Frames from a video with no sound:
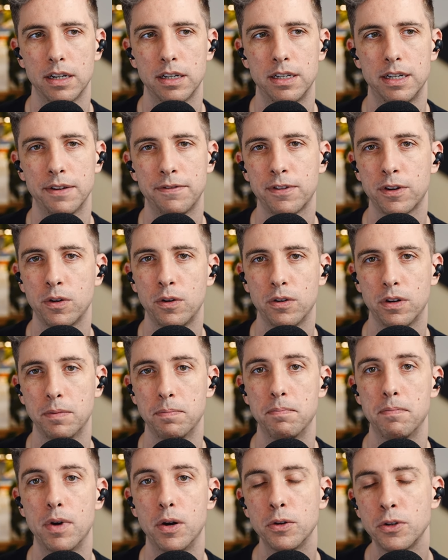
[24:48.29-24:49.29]
difficult
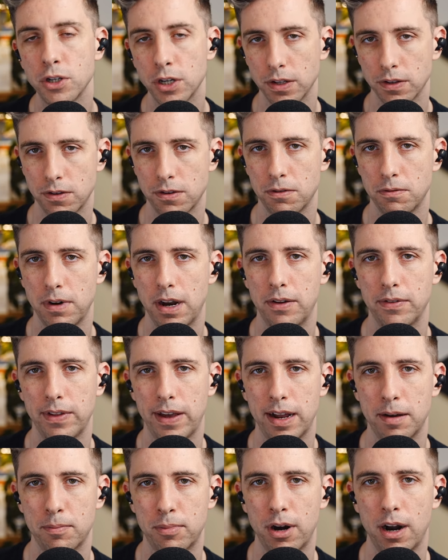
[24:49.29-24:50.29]
emotions around
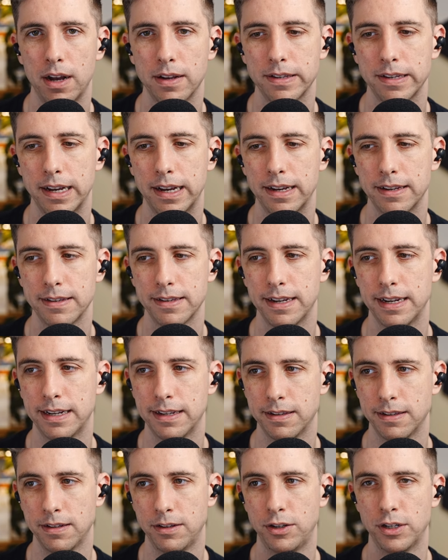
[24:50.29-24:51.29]
that process
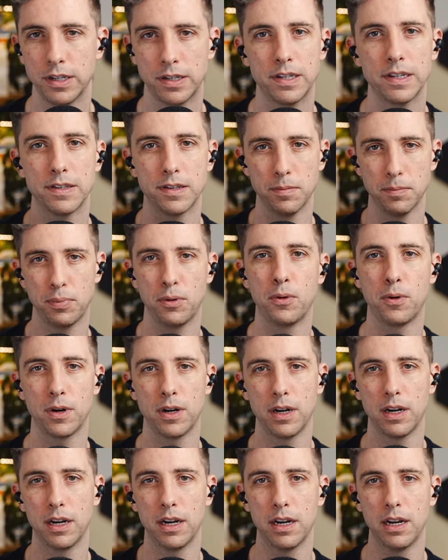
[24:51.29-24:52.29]
is just as
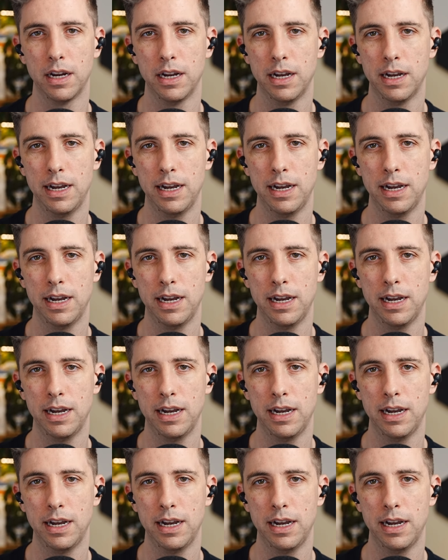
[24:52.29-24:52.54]
important